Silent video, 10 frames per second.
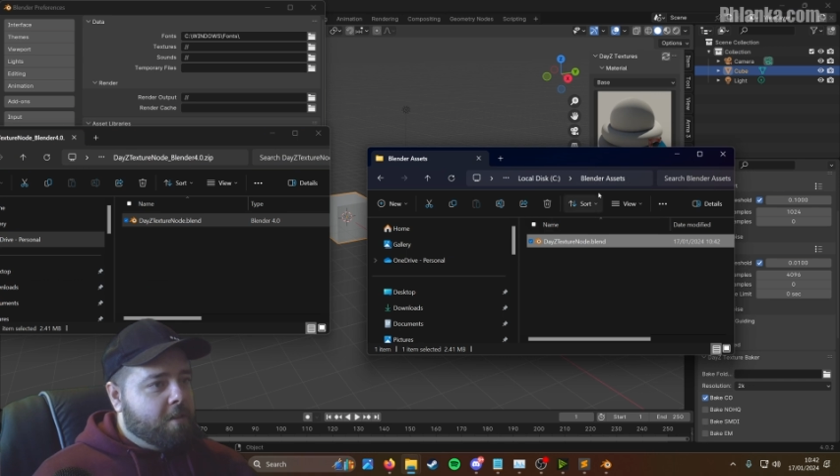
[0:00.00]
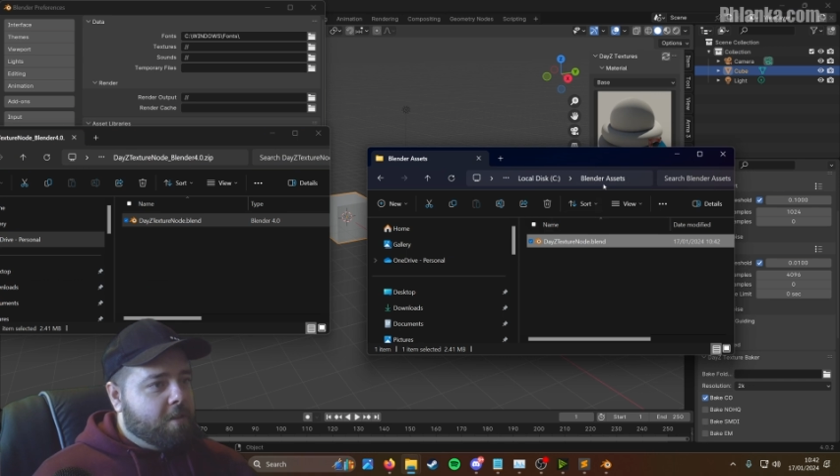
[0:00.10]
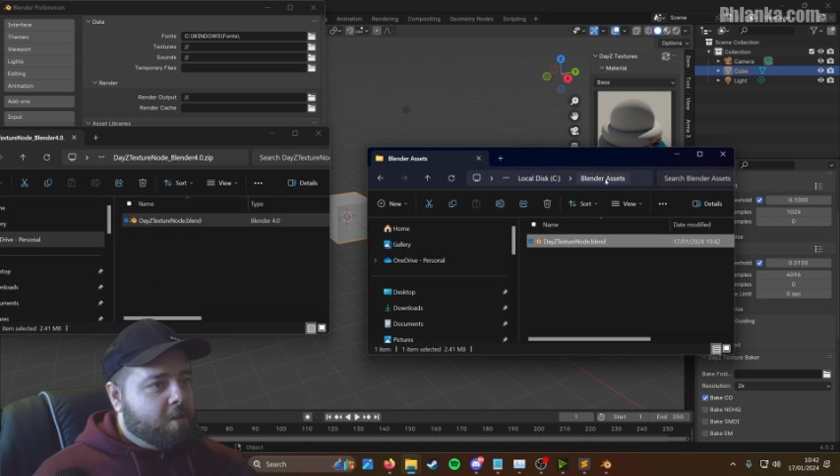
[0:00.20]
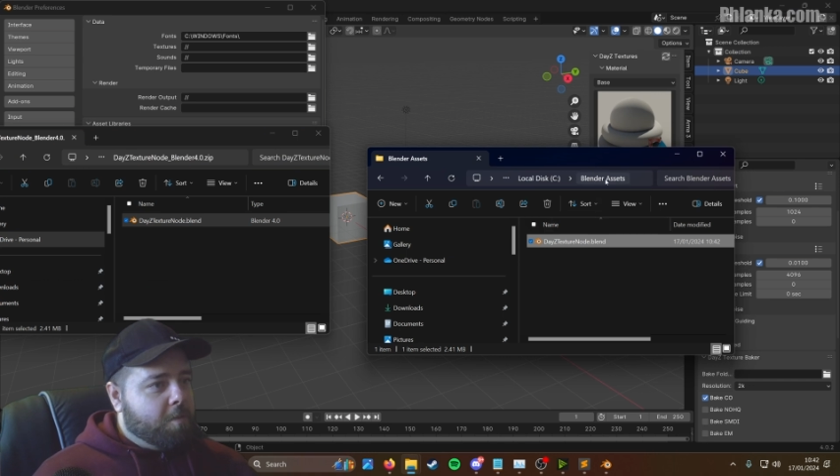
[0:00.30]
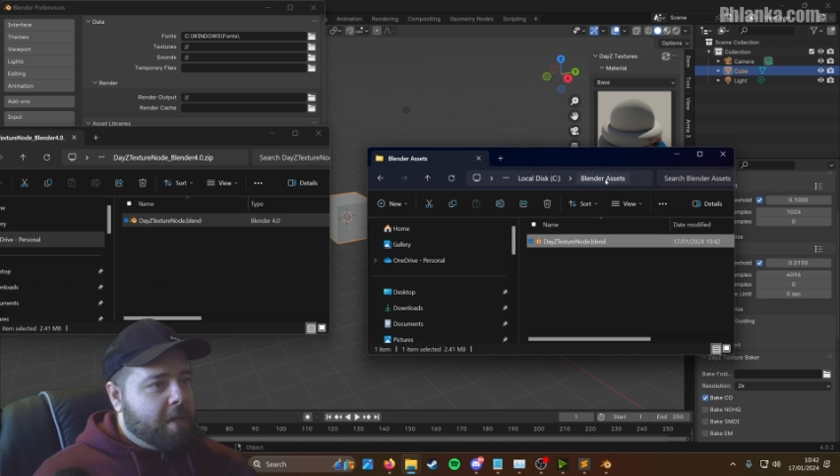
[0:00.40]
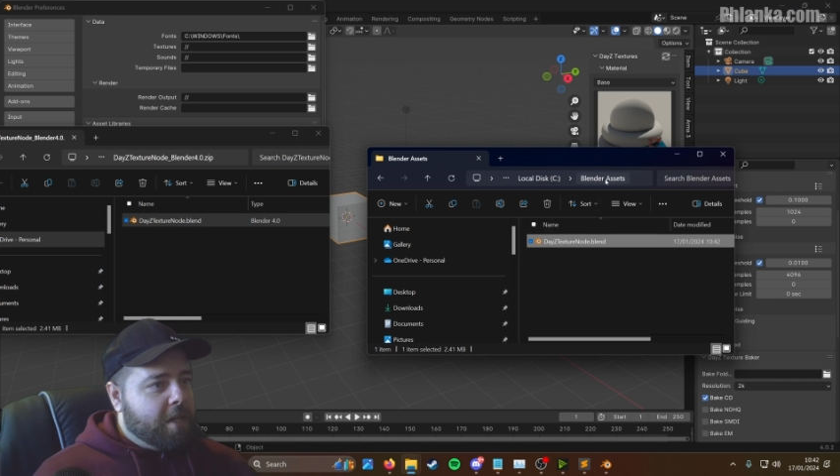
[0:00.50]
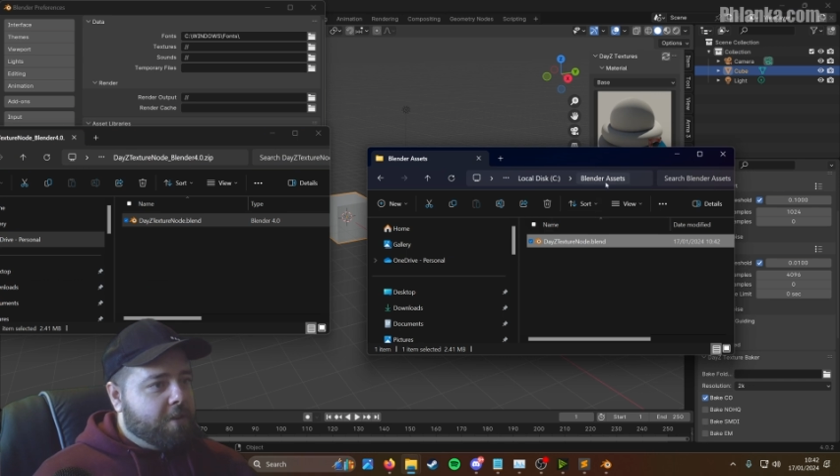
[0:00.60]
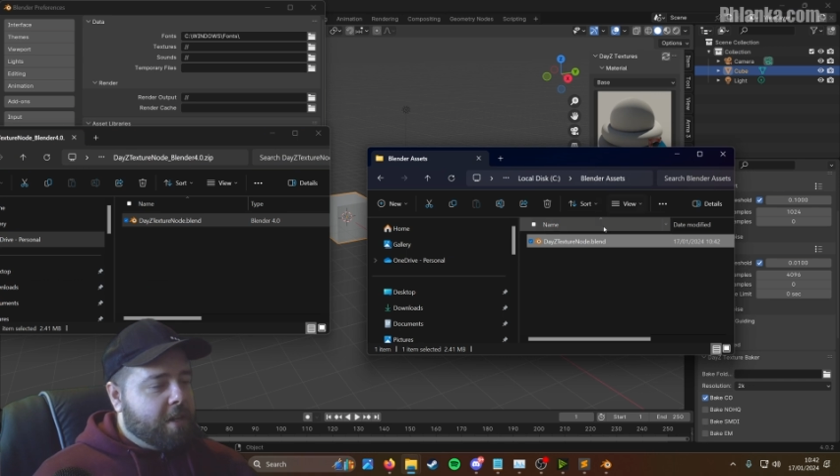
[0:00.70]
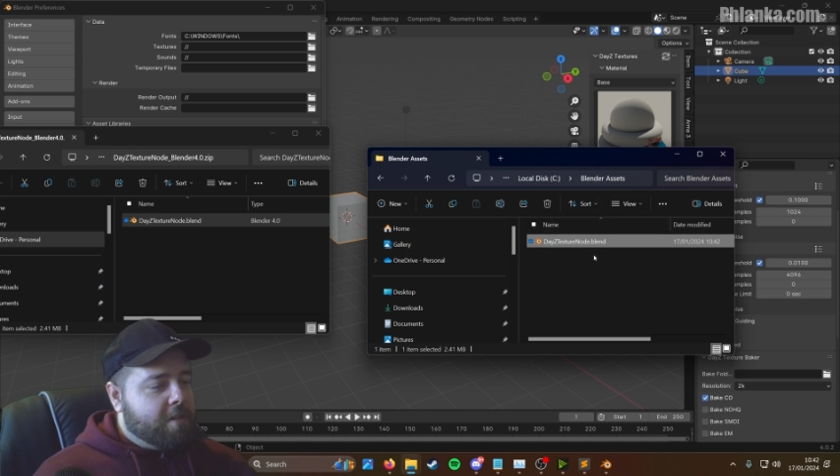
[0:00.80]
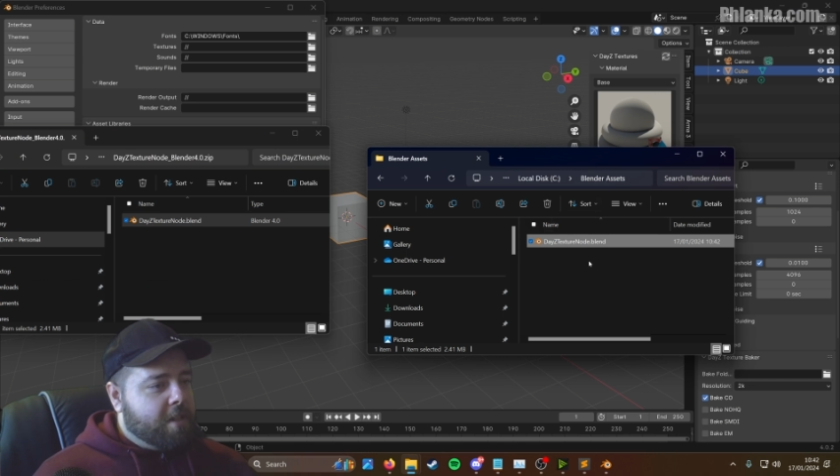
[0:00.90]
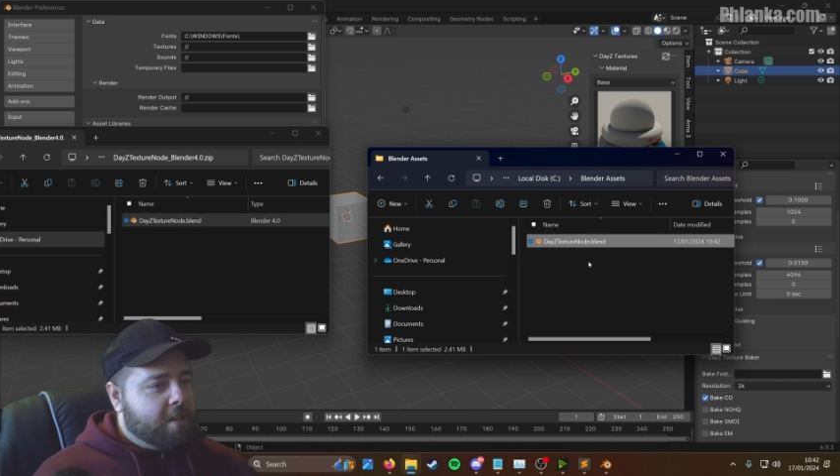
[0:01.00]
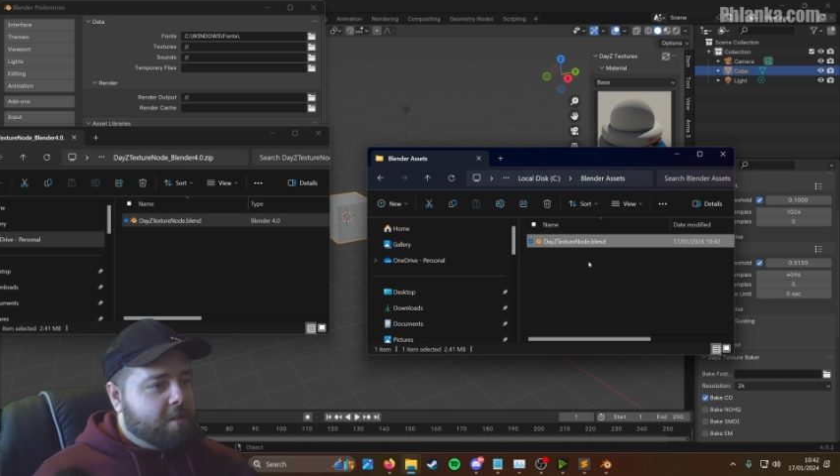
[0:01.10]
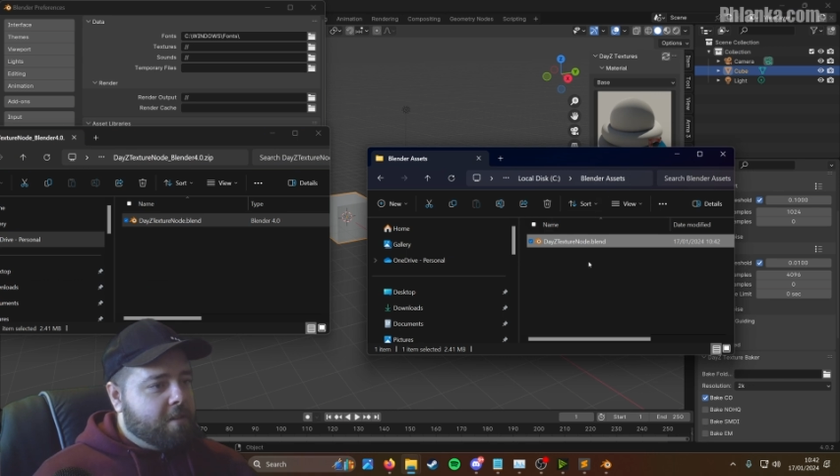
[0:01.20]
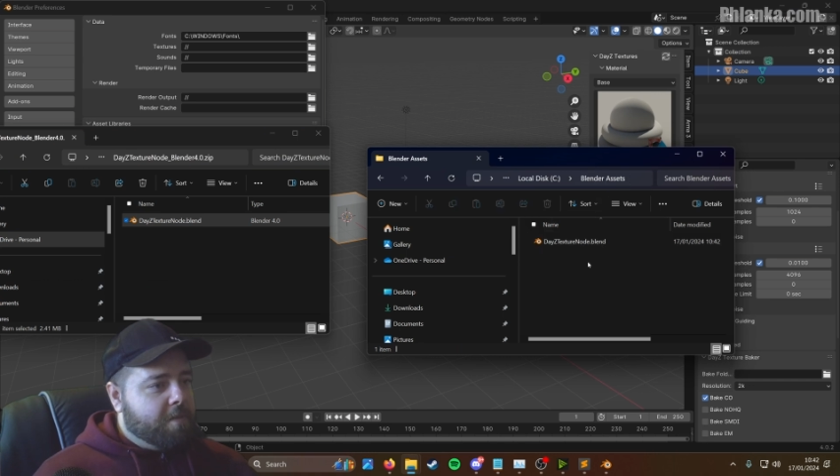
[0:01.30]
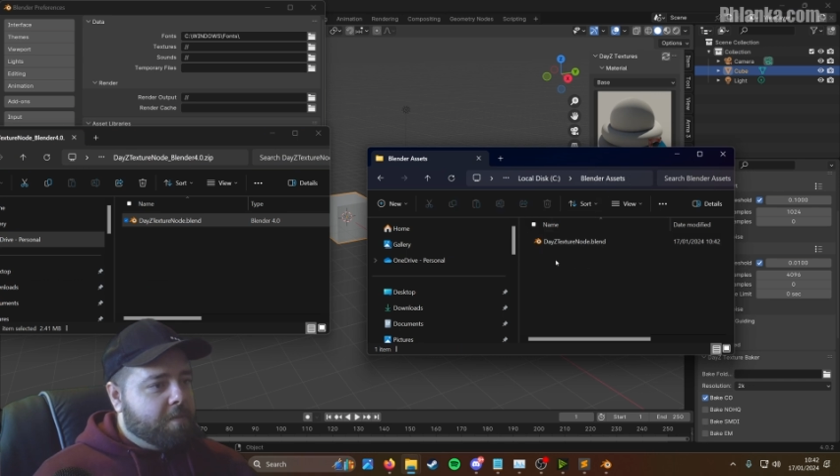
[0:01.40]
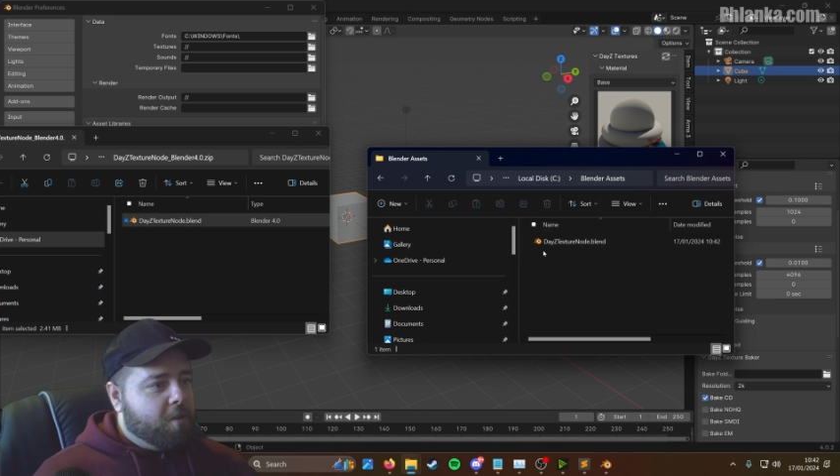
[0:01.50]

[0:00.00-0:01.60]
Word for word: So I've got Blender Assets.